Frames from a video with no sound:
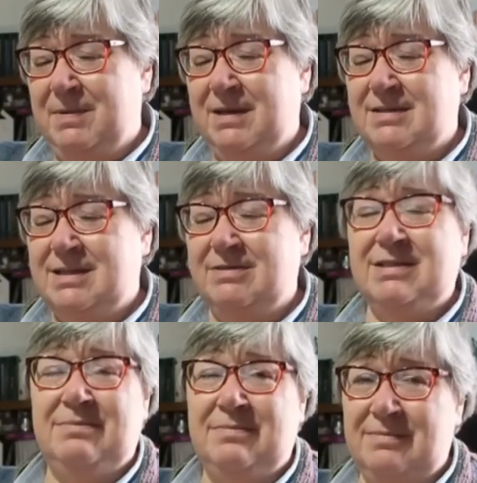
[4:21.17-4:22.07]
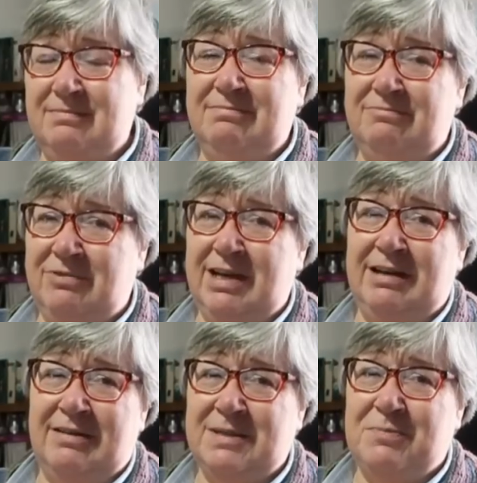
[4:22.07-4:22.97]
because there are some really
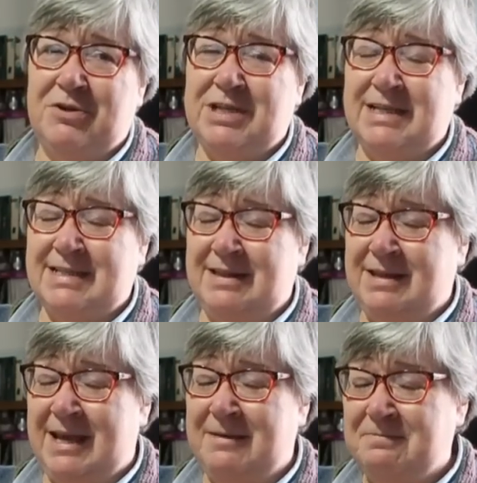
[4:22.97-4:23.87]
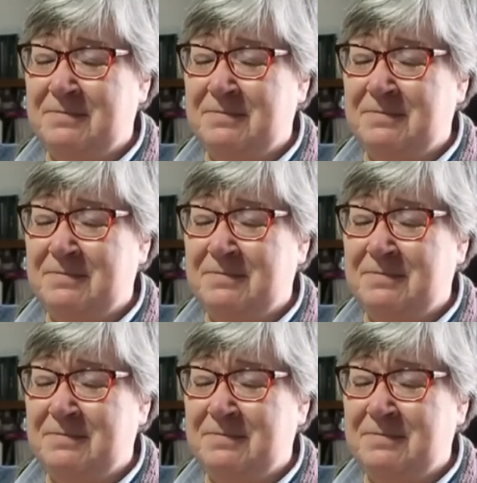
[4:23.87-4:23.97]
nice projects in there.